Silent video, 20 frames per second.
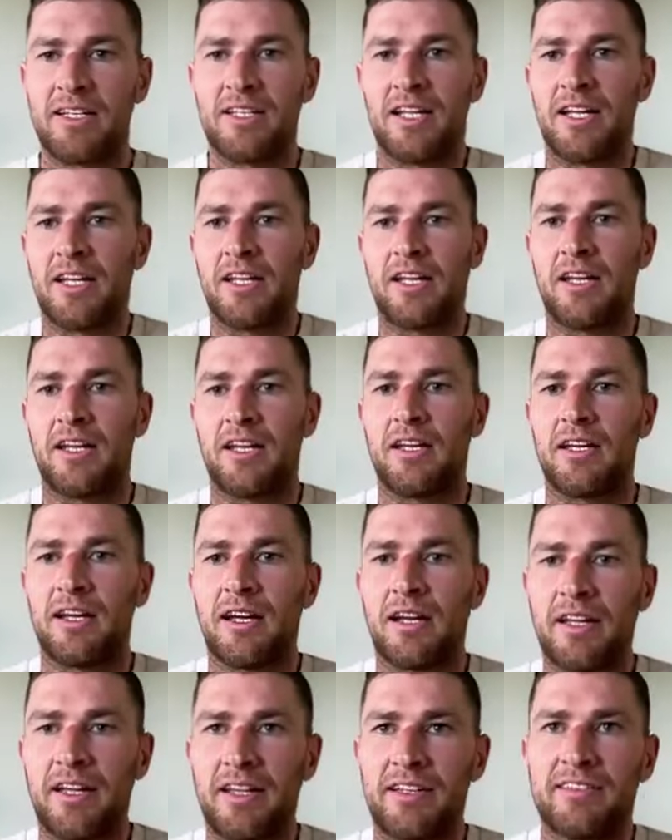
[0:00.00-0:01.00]
Like,
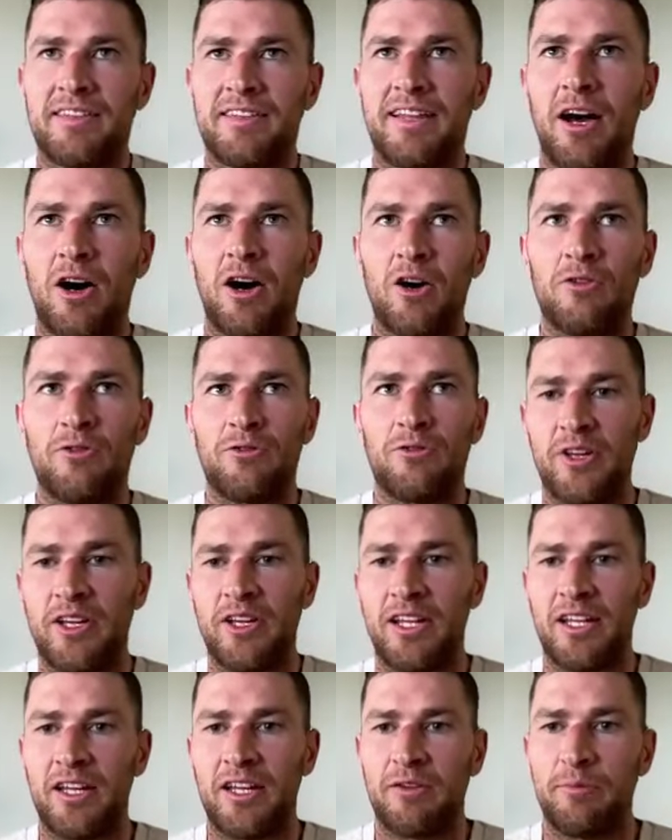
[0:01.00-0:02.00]
I guess that whole
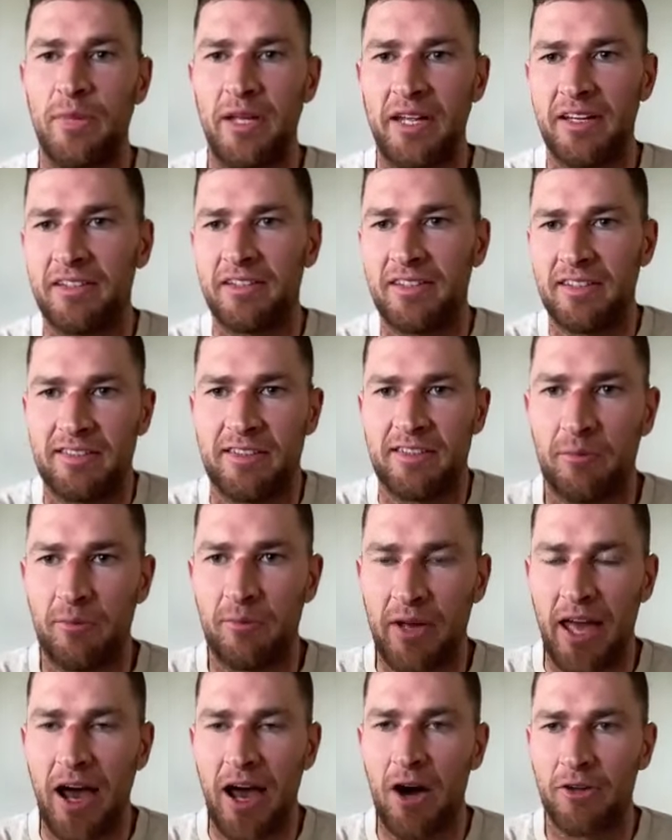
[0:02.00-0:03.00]
feeling of being
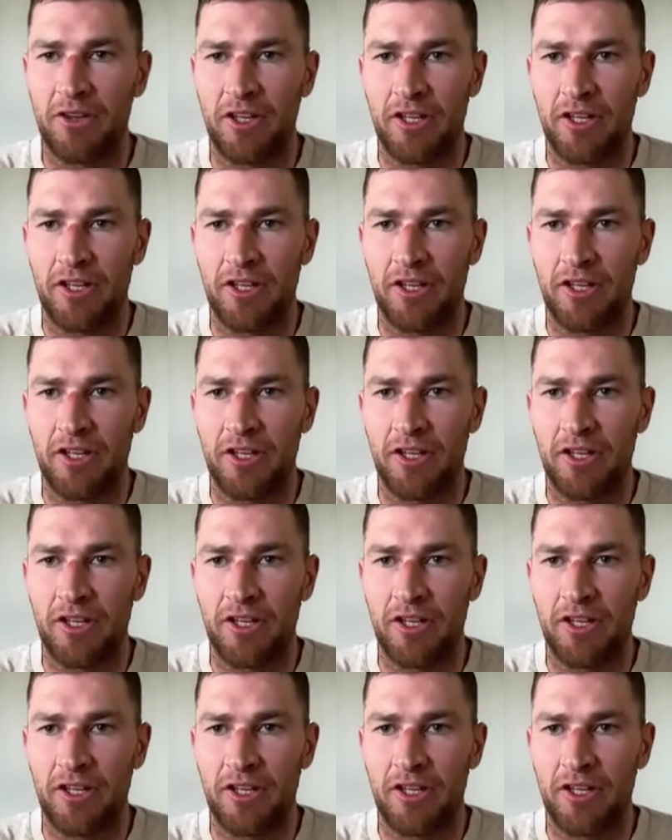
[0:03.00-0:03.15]
disempowered,